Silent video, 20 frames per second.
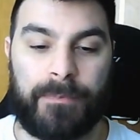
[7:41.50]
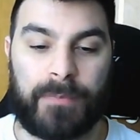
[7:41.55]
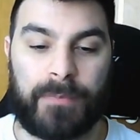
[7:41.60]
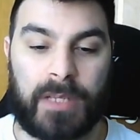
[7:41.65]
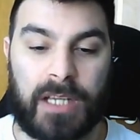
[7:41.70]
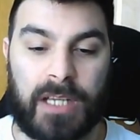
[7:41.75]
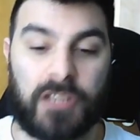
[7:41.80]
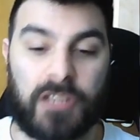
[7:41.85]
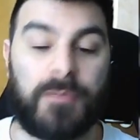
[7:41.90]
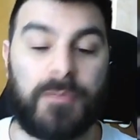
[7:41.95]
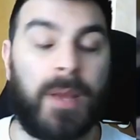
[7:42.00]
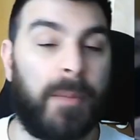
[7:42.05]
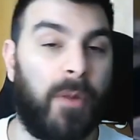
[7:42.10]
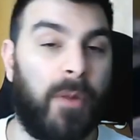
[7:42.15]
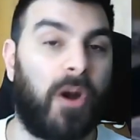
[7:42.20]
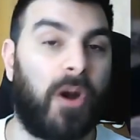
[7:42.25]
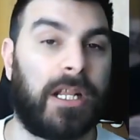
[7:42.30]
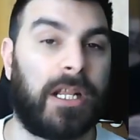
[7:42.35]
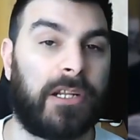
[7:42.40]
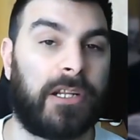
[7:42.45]
because my
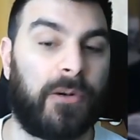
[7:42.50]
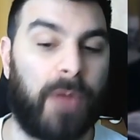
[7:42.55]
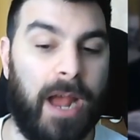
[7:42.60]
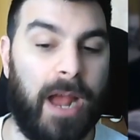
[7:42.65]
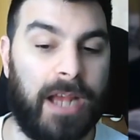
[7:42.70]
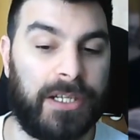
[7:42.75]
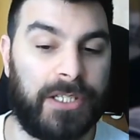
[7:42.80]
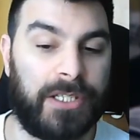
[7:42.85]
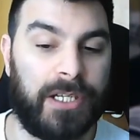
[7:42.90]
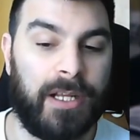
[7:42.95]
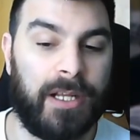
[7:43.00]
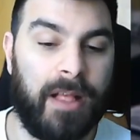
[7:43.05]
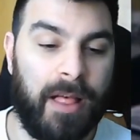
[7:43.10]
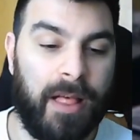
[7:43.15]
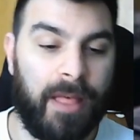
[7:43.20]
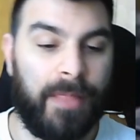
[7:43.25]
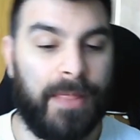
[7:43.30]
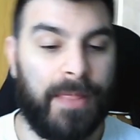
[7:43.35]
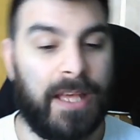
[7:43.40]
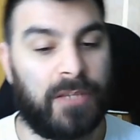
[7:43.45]
market crashed.
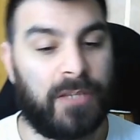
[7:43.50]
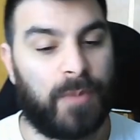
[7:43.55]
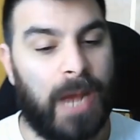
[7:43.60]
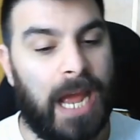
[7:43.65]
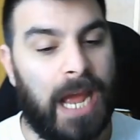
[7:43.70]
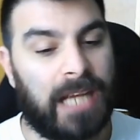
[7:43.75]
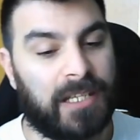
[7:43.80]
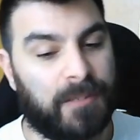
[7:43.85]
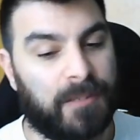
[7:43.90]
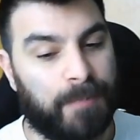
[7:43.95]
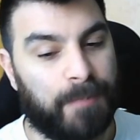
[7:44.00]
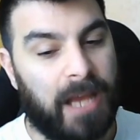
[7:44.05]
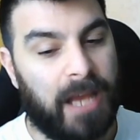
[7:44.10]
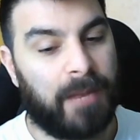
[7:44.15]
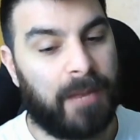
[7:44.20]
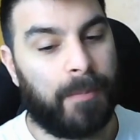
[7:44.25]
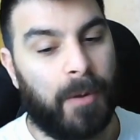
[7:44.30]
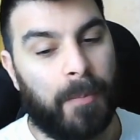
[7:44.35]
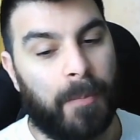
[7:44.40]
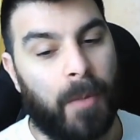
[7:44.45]
That's why I
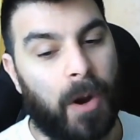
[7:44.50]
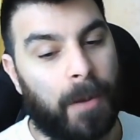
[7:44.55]
expanded